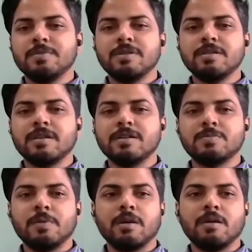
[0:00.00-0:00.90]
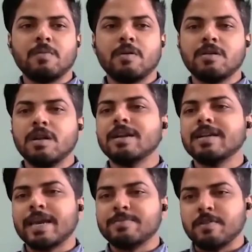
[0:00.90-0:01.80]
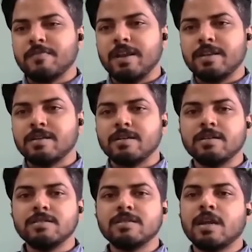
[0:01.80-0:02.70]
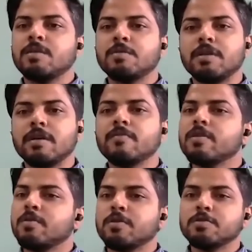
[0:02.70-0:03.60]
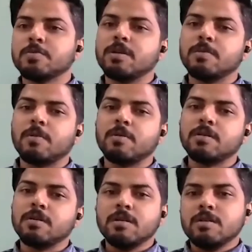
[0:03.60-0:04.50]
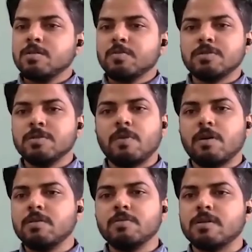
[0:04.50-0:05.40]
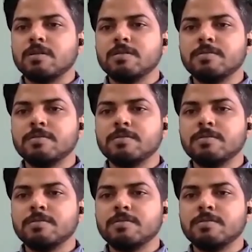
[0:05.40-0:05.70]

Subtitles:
been great speaking about types of debt recoveries, and today we are going to speak about the most important one.